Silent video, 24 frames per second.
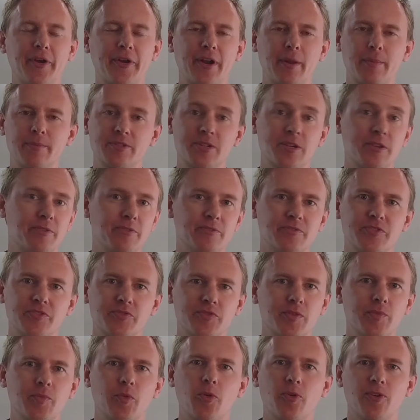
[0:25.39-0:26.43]
and I'm sure there's
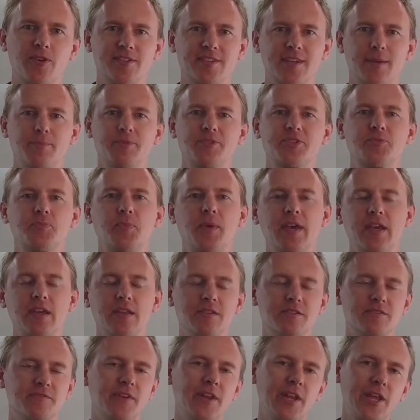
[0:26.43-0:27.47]
three more as I'm just making
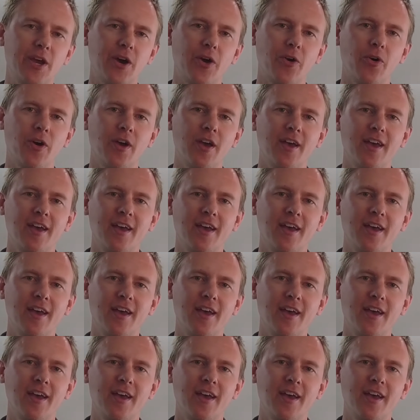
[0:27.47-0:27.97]
this video